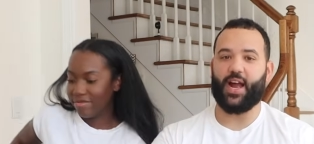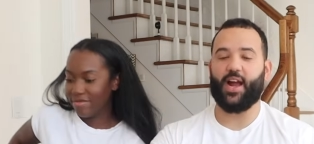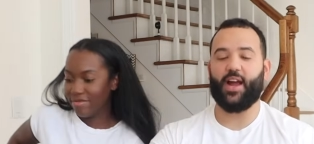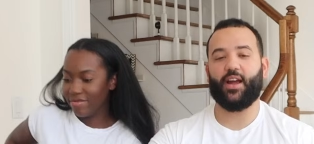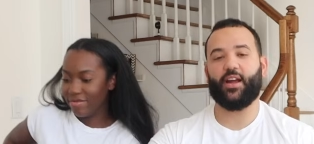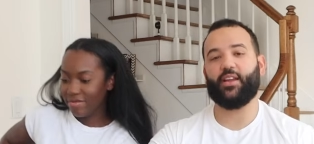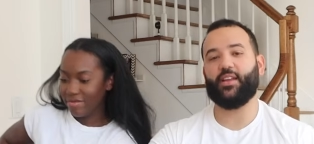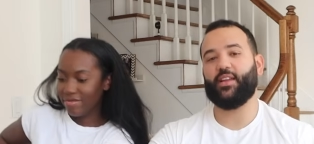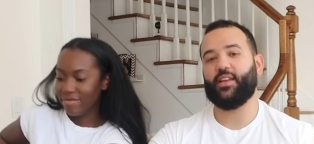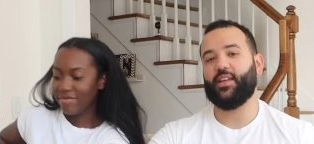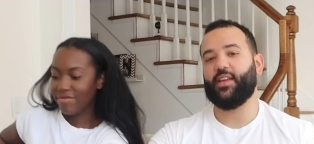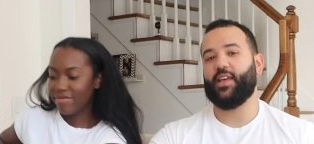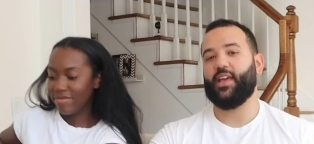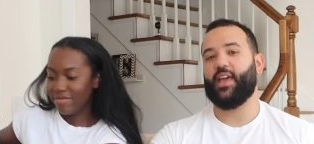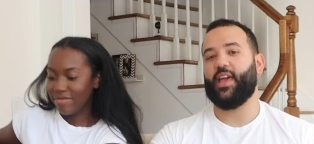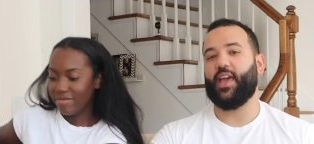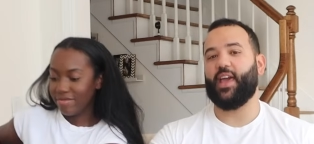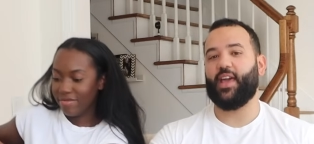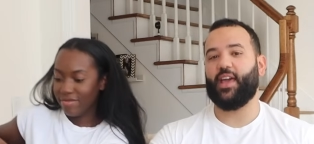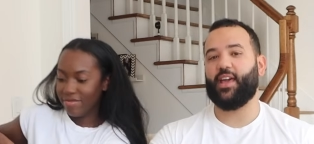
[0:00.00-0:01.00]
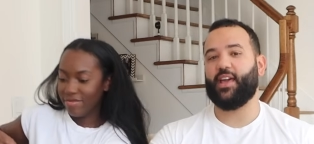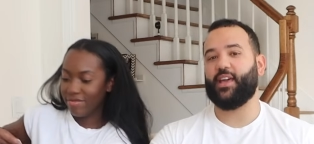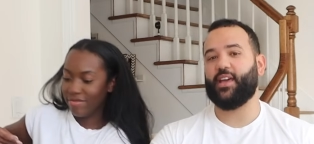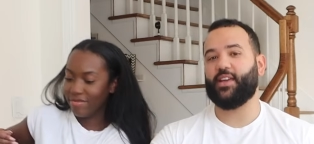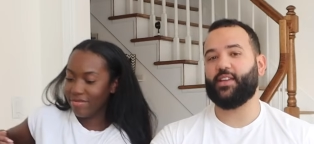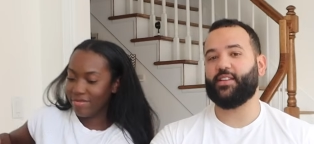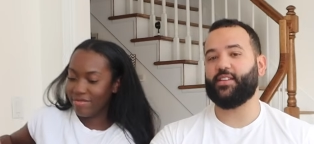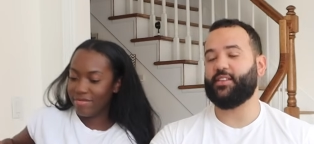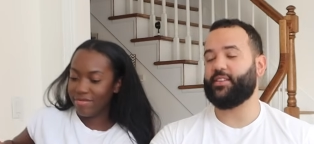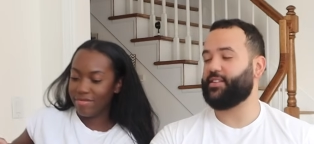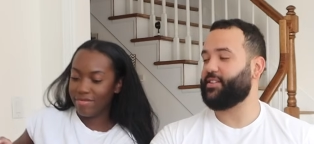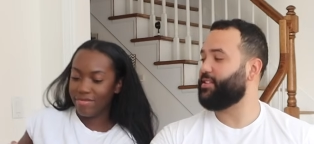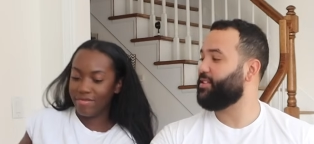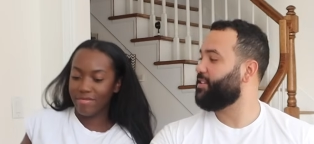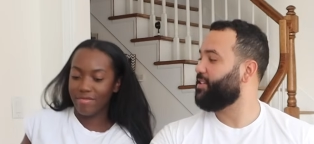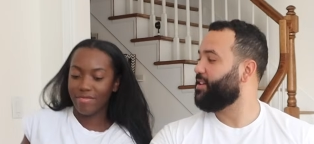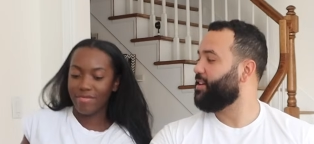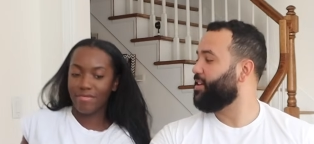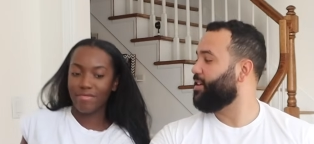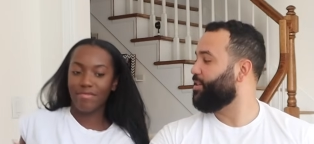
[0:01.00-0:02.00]
Speaker 1: tired, and
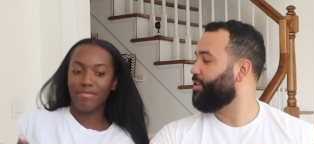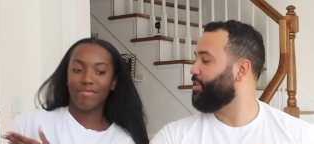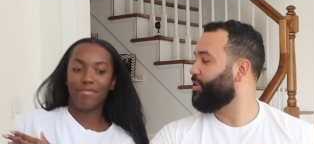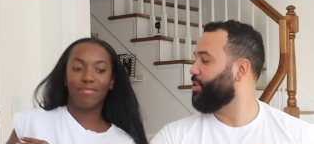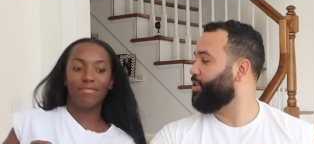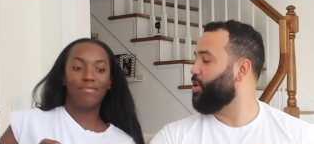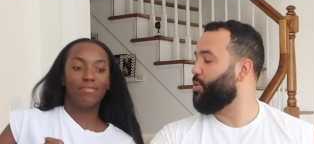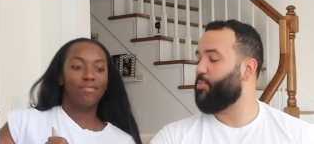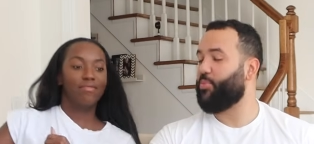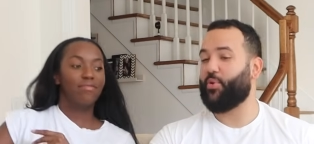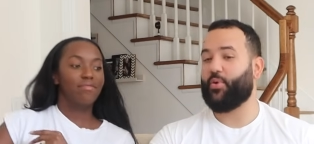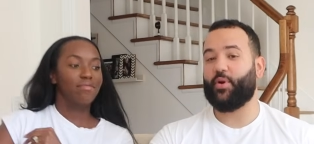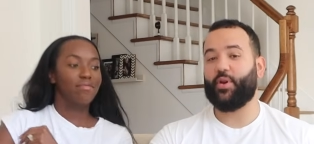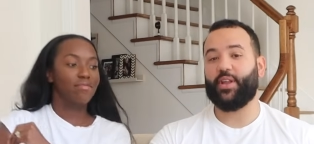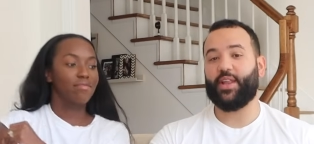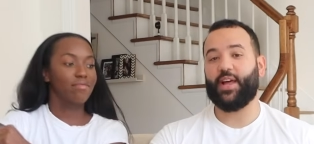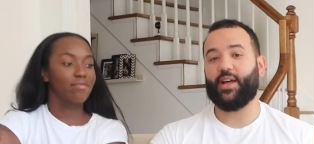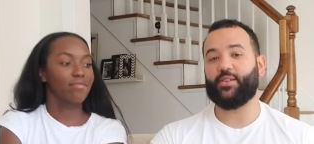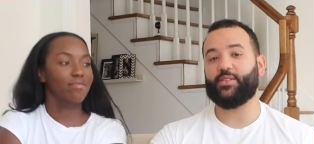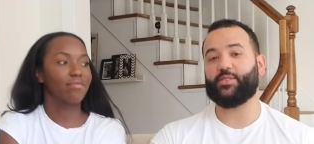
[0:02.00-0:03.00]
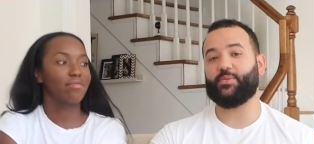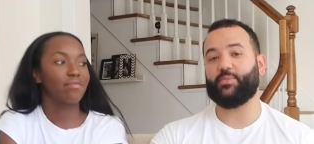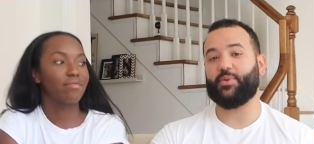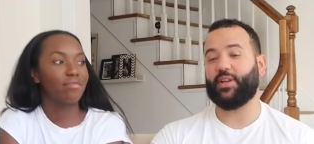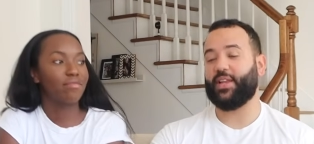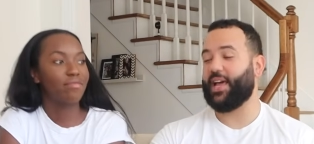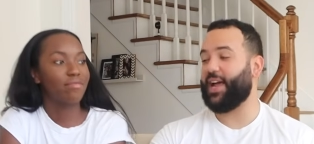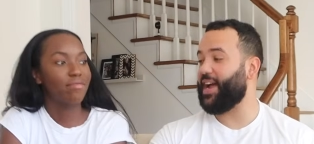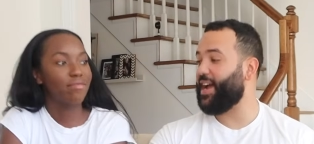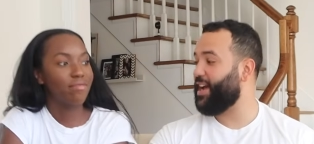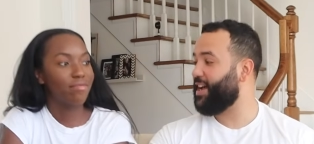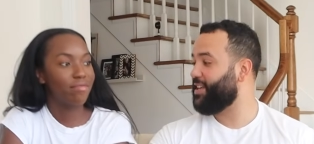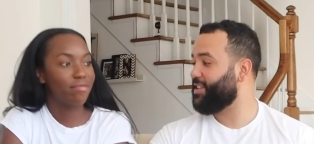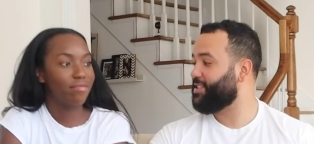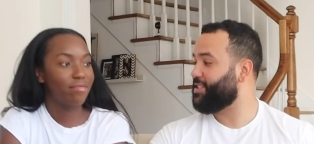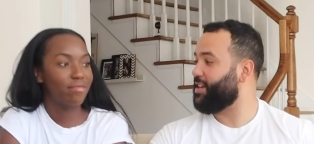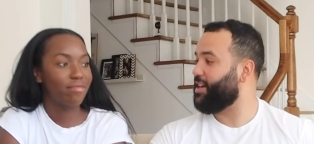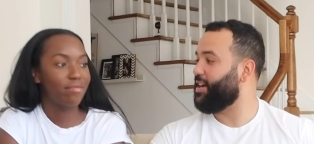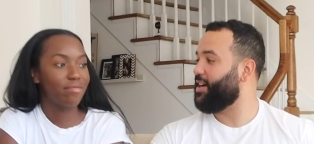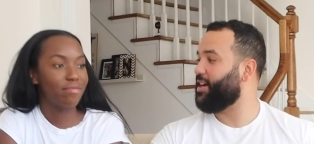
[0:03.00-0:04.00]
you know, pouring down some glass
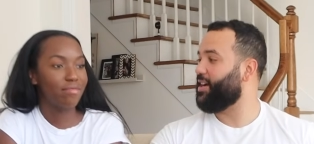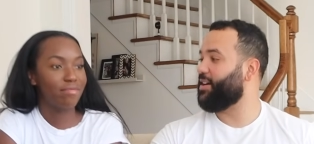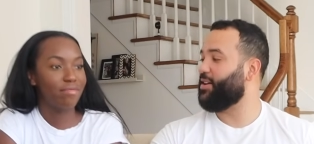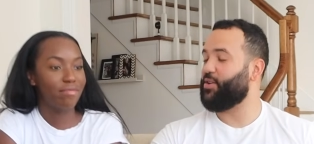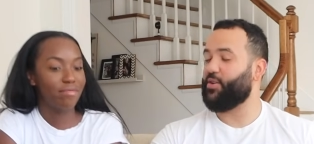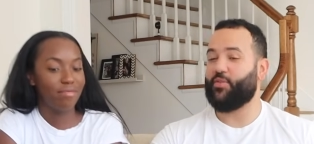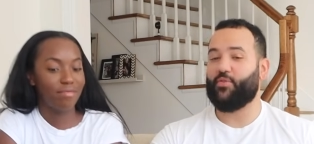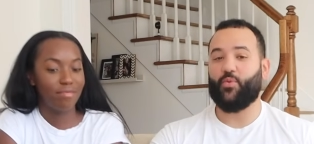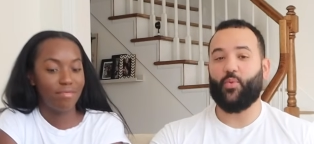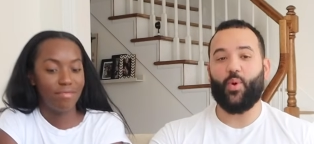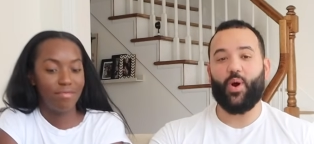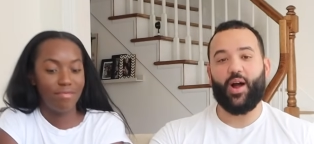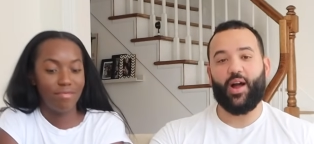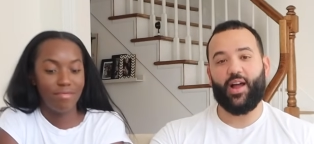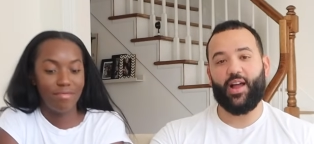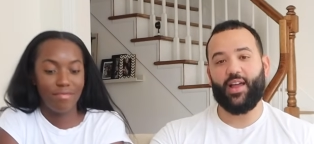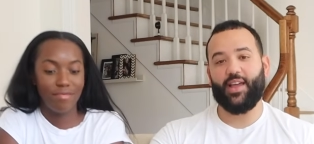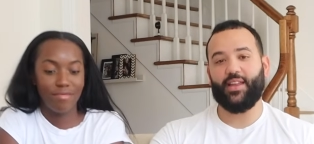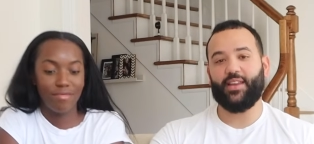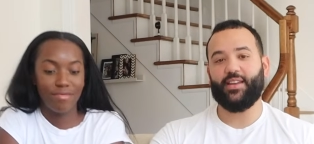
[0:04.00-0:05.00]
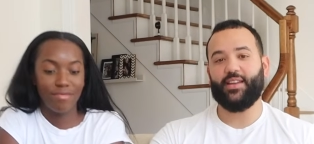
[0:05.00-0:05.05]
uh, of wine,